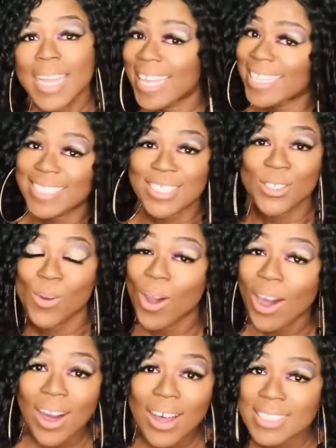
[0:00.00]
into your
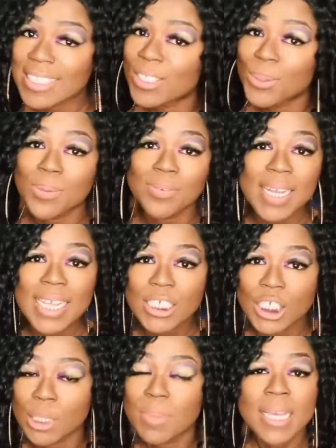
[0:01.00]
heart, into a
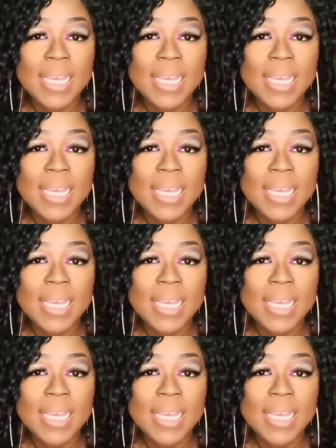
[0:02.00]
relationship,